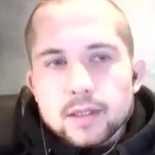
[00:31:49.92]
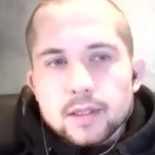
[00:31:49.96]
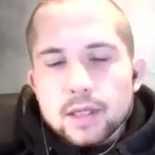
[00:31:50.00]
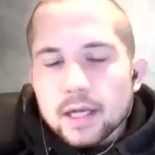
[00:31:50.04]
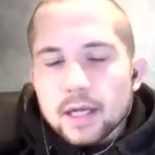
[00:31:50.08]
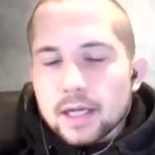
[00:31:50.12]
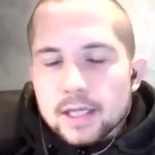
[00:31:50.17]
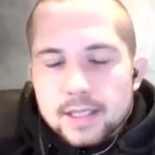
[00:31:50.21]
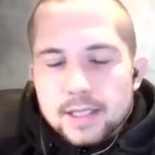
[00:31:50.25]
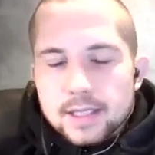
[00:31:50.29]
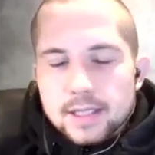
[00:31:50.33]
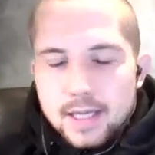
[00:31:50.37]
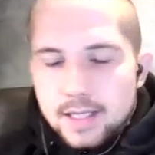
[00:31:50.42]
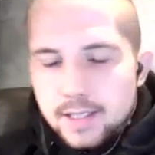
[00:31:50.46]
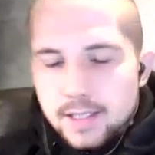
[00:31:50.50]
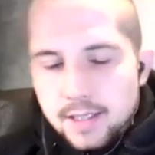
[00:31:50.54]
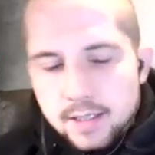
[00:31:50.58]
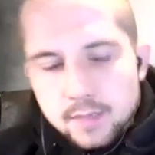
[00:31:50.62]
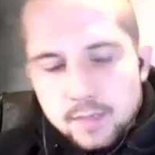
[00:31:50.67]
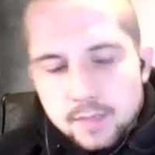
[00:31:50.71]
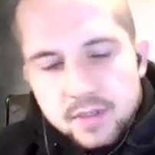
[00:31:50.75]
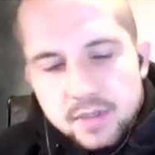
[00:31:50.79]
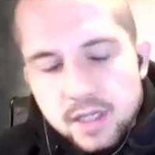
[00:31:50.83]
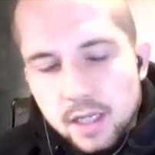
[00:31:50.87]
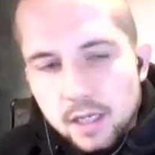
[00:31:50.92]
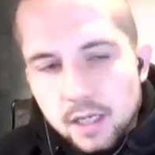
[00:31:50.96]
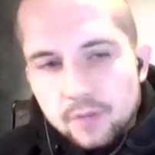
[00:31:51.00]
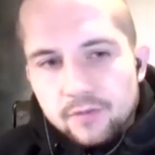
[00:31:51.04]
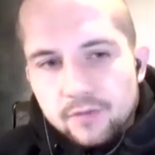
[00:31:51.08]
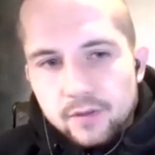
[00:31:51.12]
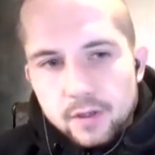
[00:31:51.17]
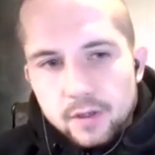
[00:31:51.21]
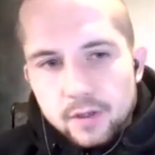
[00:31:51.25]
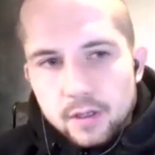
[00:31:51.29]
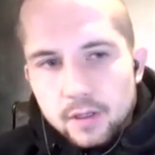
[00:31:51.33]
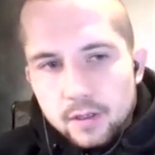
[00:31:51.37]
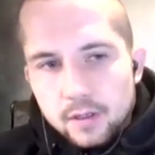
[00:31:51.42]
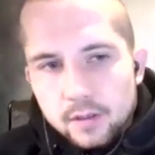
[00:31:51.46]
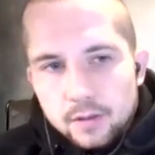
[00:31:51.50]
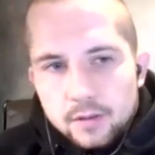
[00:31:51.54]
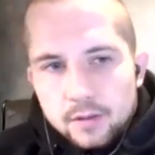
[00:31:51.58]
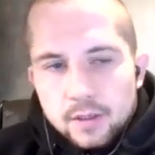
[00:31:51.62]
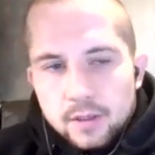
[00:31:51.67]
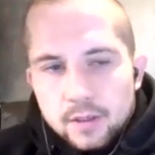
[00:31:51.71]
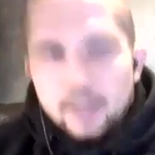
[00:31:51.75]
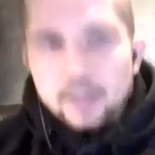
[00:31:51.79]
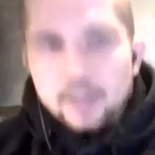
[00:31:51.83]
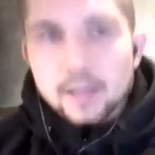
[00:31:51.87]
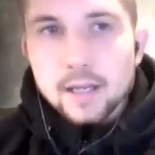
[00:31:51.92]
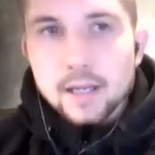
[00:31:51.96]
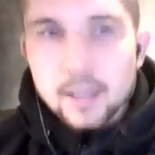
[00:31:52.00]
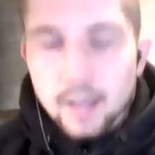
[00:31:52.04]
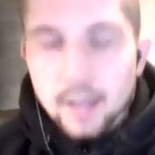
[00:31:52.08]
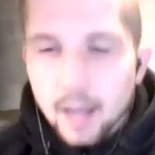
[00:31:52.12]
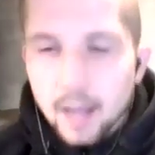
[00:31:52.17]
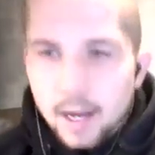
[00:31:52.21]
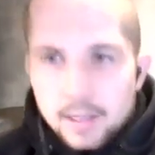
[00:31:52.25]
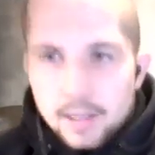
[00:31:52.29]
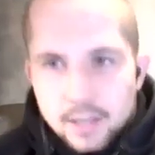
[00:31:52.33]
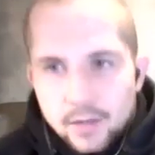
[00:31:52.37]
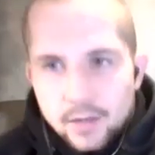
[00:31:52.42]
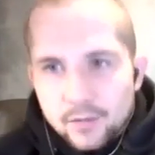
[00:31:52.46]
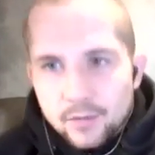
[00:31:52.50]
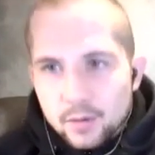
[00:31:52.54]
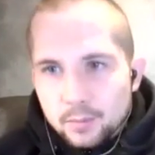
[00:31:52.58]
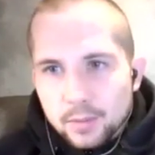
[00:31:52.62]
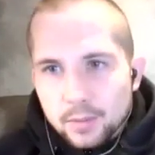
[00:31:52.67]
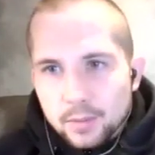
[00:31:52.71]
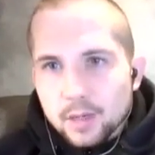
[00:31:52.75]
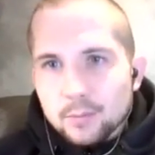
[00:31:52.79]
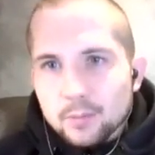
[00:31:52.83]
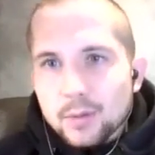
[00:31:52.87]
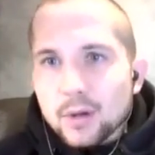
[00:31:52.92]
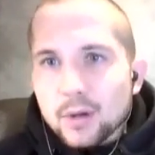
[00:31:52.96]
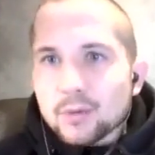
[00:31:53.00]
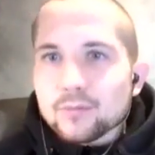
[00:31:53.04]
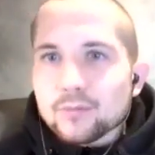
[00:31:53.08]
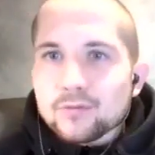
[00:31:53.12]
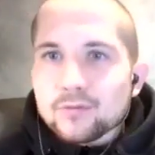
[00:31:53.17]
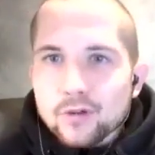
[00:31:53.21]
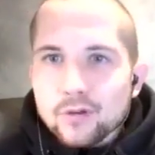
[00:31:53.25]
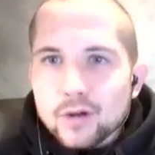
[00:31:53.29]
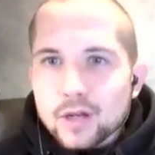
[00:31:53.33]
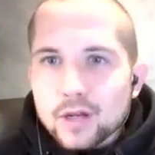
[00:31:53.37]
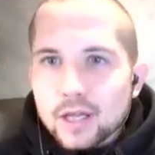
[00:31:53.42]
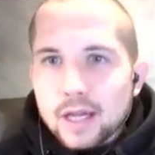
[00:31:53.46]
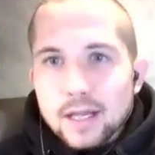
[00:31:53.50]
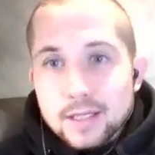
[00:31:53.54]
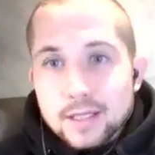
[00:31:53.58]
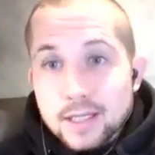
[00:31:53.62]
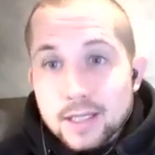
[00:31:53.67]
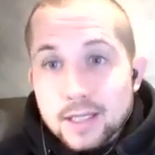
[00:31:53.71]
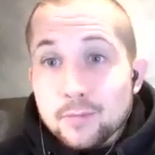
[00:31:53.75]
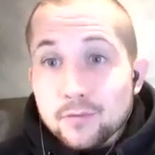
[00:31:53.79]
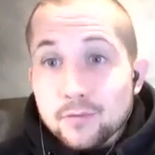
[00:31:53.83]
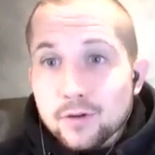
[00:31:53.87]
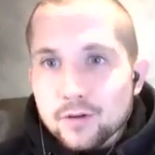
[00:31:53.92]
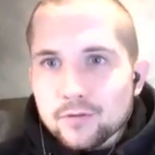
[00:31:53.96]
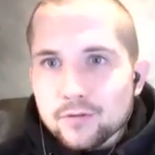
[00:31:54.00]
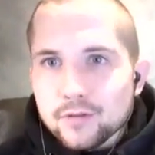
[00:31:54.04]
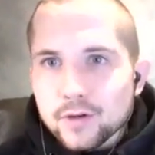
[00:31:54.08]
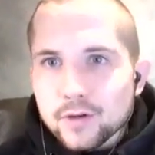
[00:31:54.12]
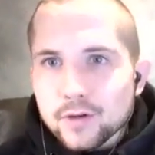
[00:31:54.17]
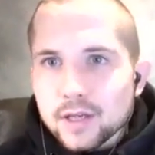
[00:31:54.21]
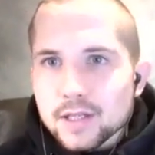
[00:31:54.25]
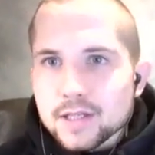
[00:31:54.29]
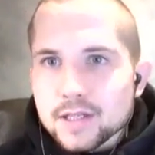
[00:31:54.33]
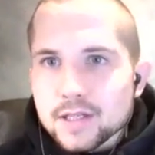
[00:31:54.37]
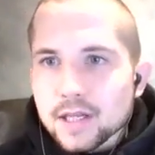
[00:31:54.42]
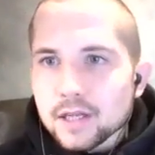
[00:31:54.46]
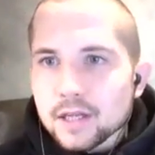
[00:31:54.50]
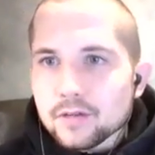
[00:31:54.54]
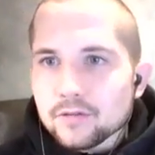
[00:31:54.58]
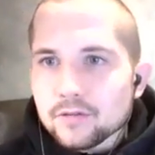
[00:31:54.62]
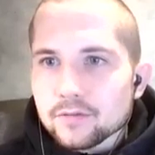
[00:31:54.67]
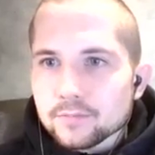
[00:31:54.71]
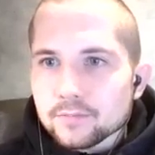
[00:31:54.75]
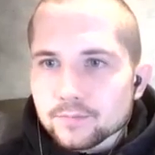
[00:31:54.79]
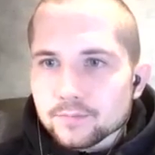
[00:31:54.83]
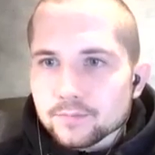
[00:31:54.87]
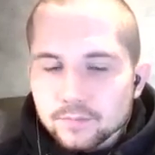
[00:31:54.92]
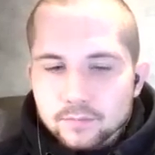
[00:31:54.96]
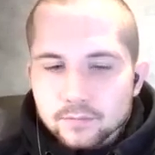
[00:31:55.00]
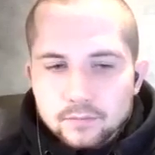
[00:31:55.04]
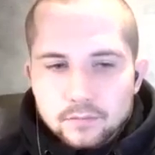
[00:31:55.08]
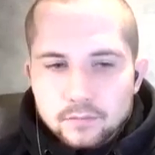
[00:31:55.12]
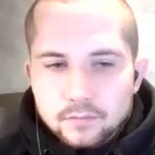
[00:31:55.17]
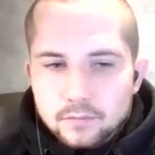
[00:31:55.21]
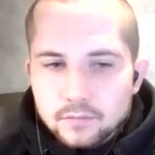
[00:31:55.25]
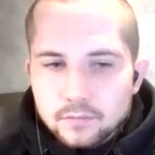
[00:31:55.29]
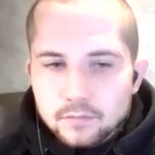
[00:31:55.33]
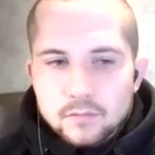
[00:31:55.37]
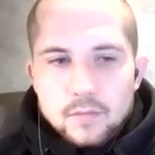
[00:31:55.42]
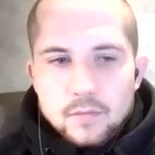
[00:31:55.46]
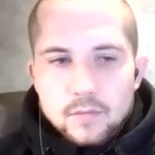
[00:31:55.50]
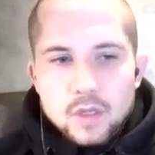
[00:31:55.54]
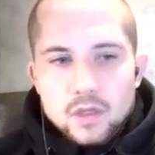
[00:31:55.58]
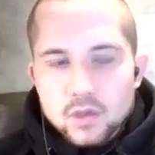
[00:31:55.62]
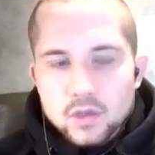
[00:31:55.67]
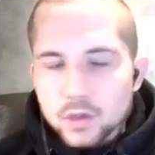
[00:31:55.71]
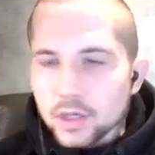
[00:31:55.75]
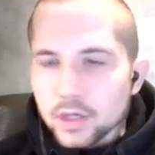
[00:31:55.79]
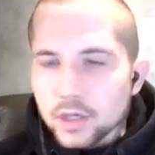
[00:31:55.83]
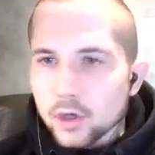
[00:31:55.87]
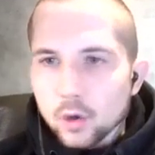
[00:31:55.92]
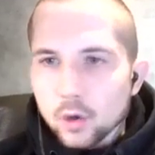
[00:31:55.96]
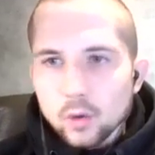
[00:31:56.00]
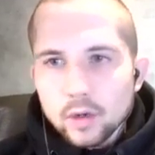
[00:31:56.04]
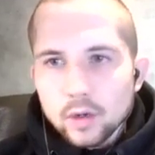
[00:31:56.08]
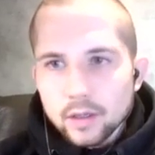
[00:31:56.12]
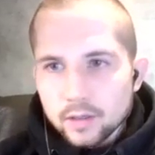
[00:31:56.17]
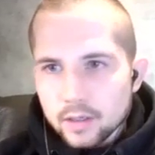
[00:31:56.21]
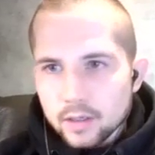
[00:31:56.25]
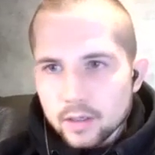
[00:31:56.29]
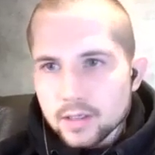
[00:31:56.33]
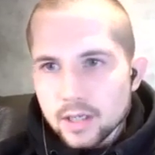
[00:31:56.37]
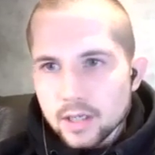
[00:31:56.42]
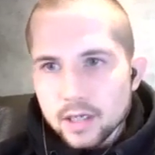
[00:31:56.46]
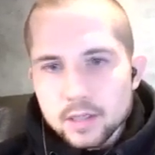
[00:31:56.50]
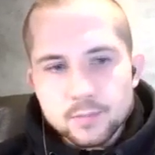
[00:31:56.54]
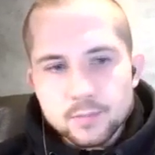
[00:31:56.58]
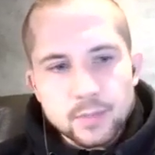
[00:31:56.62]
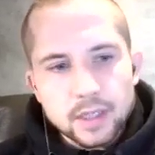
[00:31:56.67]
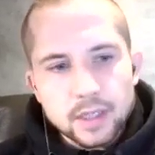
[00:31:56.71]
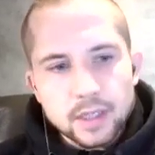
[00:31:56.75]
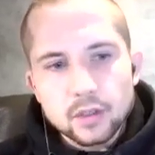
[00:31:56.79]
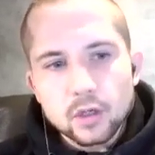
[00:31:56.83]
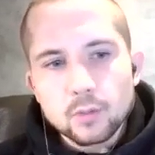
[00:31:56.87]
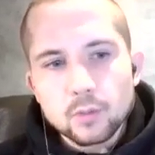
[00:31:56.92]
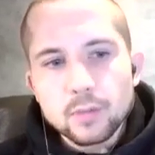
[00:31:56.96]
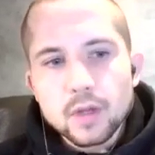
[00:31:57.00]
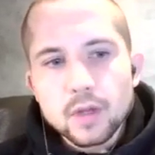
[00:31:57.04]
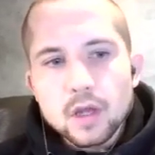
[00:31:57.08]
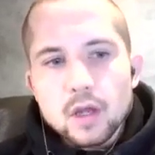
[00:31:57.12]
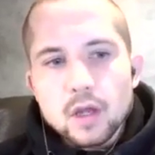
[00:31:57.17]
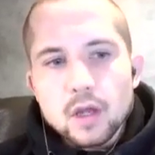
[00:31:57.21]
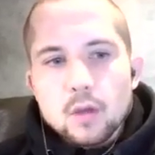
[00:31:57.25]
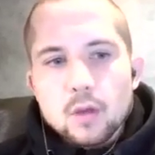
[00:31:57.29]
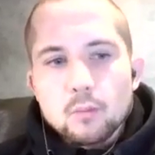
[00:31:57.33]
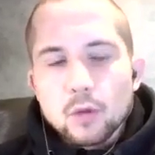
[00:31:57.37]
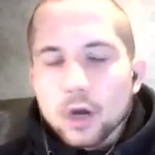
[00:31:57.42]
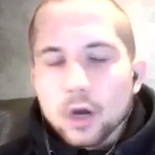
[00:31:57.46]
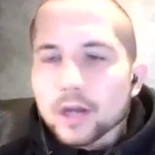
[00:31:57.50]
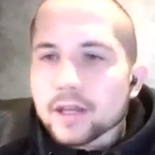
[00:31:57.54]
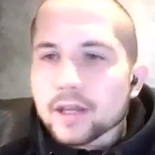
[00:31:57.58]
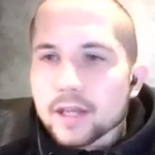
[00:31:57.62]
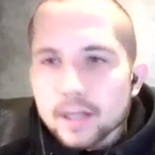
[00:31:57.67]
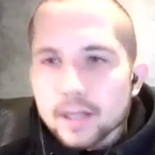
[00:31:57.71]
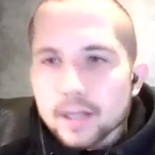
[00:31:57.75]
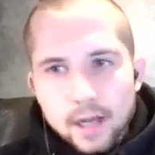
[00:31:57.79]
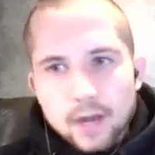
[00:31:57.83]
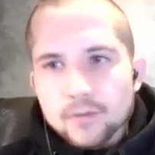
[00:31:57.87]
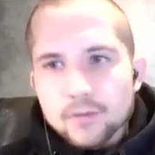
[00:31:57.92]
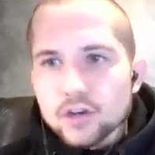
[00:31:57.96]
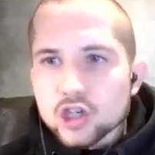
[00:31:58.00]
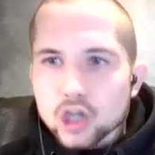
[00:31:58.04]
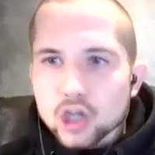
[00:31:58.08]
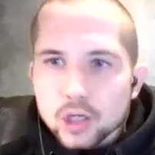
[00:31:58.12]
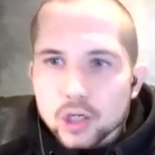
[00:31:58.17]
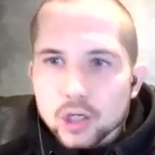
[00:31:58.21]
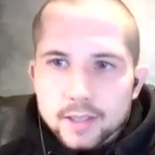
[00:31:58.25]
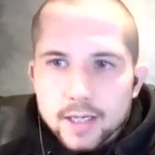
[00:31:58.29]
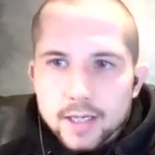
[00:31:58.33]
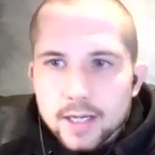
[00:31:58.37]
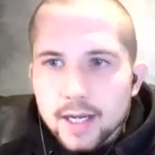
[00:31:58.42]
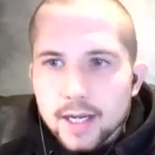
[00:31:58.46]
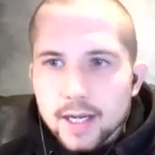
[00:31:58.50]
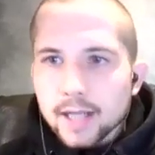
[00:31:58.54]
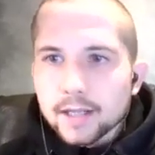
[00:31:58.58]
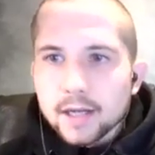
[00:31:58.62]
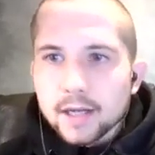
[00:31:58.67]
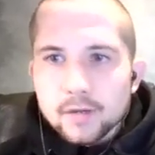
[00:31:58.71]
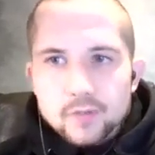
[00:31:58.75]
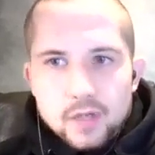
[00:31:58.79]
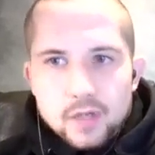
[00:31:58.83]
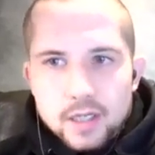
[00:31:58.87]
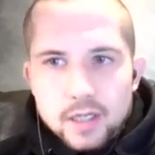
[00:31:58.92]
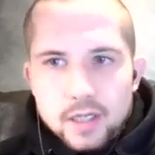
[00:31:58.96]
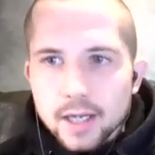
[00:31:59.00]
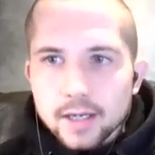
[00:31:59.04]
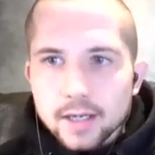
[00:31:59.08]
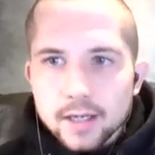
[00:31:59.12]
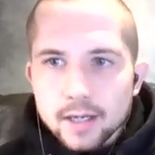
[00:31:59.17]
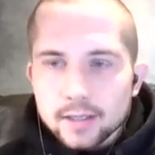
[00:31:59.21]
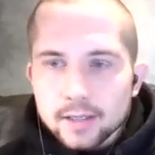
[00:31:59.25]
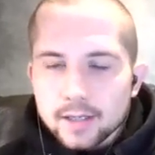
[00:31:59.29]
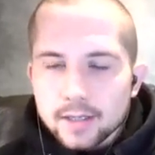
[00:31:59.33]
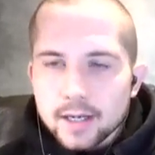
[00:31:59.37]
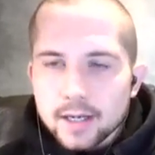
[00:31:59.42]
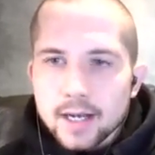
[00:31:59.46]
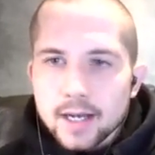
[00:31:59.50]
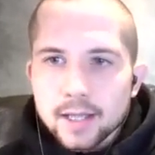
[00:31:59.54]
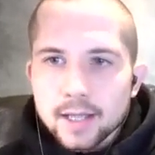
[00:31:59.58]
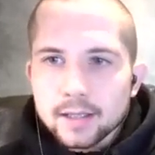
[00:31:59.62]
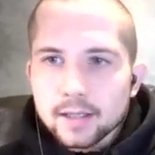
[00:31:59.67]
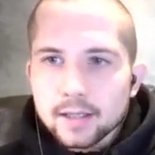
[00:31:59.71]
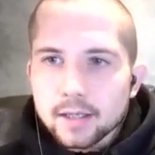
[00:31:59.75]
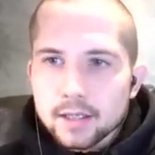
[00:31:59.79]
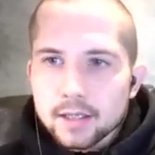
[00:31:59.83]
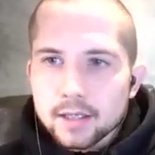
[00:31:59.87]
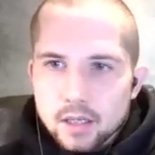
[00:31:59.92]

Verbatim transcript: and he says this himself, uh, that he hates every bit about fighting except for the fight itself. Yeah. So you know that these things build up. But I think that every shot that he landed, every leg kick that he landed, his